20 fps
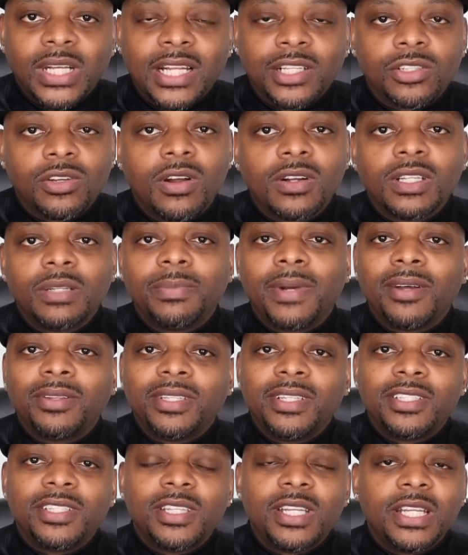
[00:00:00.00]
I talked about
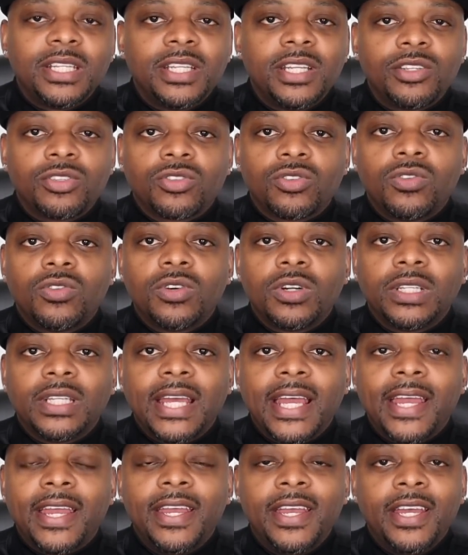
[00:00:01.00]
this in the Discord
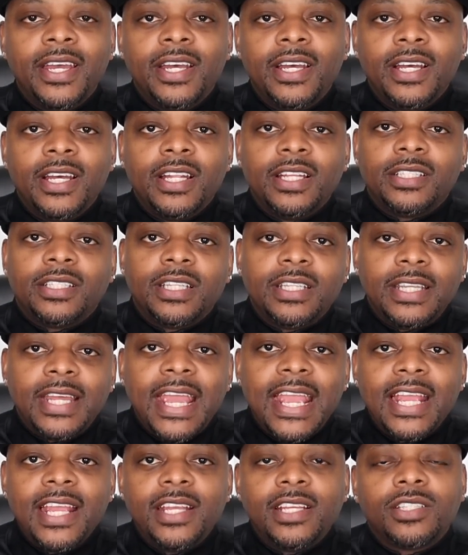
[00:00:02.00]
that
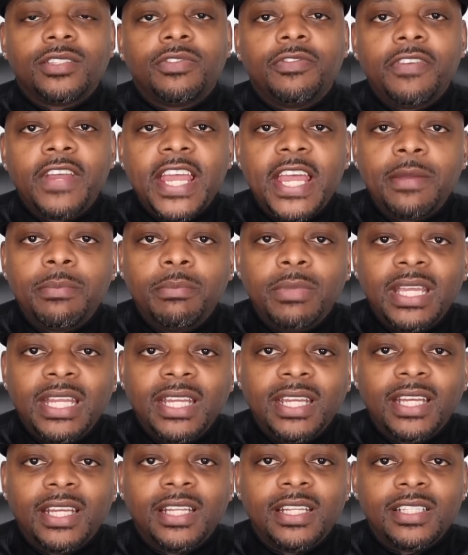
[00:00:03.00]
today's Fed
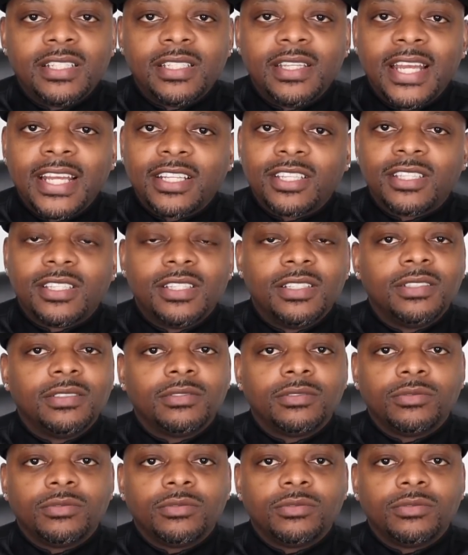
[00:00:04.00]
meeting and this next,